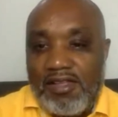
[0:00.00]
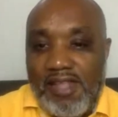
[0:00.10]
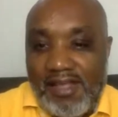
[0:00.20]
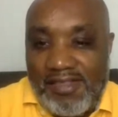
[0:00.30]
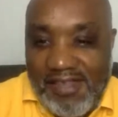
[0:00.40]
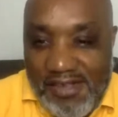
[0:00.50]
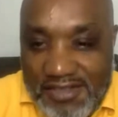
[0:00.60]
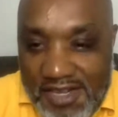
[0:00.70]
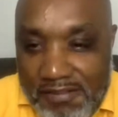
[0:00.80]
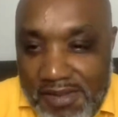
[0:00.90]
Dr.
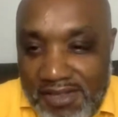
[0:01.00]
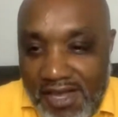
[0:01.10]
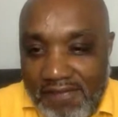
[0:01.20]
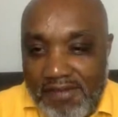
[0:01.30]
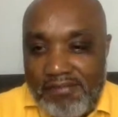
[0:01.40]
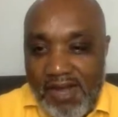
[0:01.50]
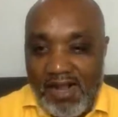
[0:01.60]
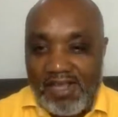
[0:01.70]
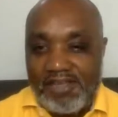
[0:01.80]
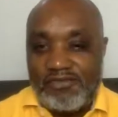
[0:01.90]
Young said you better have the
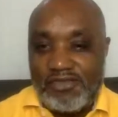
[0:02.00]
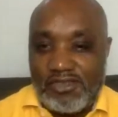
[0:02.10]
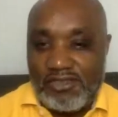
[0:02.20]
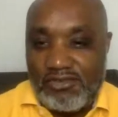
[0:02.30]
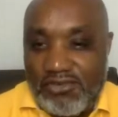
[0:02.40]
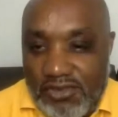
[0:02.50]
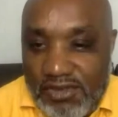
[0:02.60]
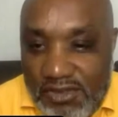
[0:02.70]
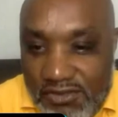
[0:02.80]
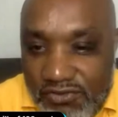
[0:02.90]
market for
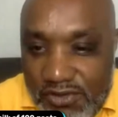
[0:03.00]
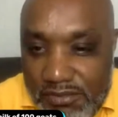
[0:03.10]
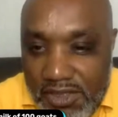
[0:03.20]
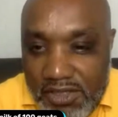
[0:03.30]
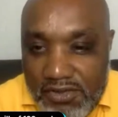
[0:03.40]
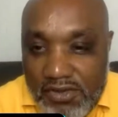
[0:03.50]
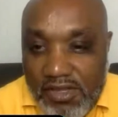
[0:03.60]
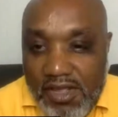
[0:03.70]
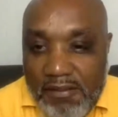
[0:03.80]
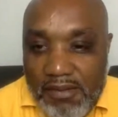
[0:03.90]
for for milk
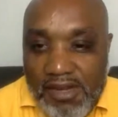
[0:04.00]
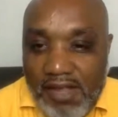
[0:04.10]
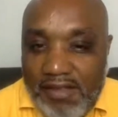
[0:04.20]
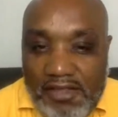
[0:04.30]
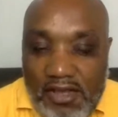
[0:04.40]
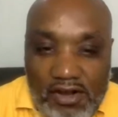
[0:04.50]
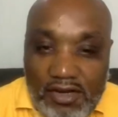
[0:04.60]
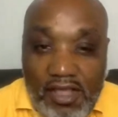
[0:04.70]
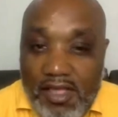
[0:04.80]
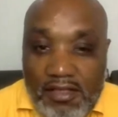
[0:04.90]
good. But Dr.
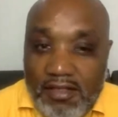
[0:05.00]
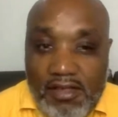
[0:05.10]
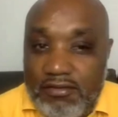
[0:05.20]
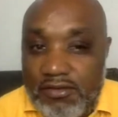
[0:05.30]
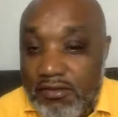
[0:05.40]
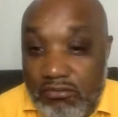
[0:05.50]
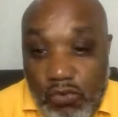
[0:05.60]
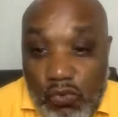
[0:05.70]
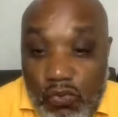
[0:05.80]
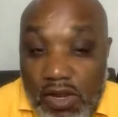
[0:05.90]
Young,
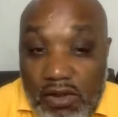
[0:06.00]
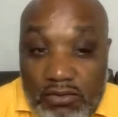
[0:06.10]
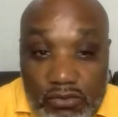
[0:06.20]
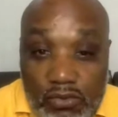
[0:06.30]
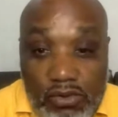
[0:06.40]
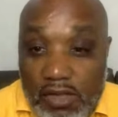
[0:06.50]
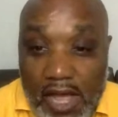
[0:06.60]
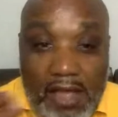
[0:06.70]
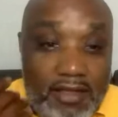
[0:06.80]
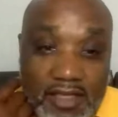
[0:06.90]
we are
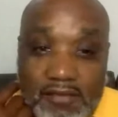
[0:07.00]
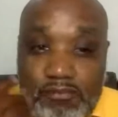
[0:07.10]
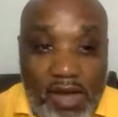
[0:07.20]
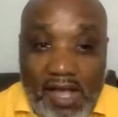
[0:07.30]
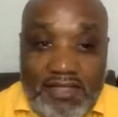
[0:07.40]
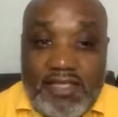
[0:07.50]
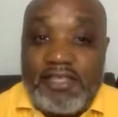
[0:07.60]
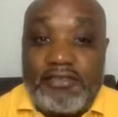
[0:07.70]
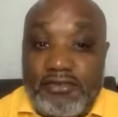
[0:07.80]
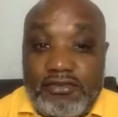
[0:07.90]
acting
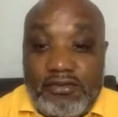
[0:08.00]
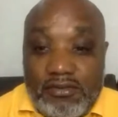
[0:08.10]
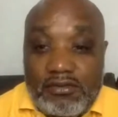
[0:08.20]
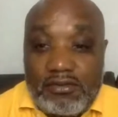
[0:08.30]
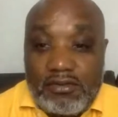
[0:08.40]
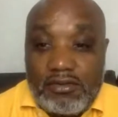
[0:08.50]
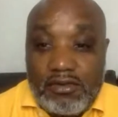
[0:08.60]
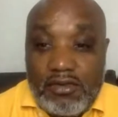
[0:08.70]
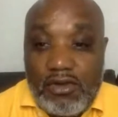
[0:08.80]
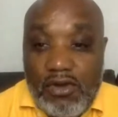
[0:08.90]
positive
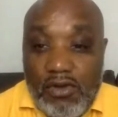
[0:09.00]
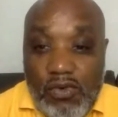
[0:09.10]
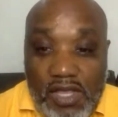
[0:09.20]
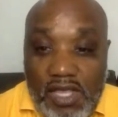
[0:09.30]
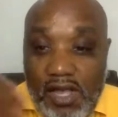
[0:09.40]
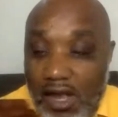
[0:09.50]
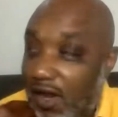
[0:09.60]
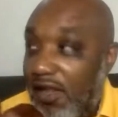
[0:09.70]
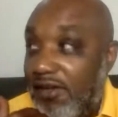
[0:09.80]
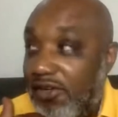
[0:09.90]
we
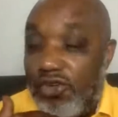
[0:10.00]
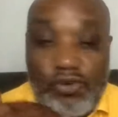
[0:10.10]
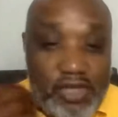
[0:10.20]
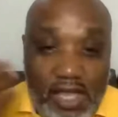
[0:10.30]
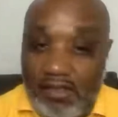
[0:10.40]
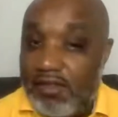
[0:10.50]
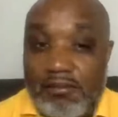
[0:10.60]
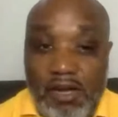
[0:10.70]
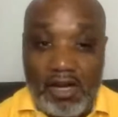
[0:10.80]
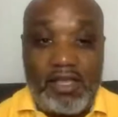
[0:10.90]
are going to create
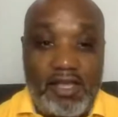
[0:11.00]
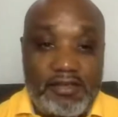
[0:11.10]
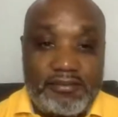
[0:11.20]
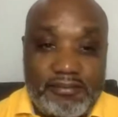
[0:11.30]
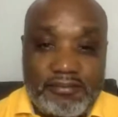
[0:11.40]
the market.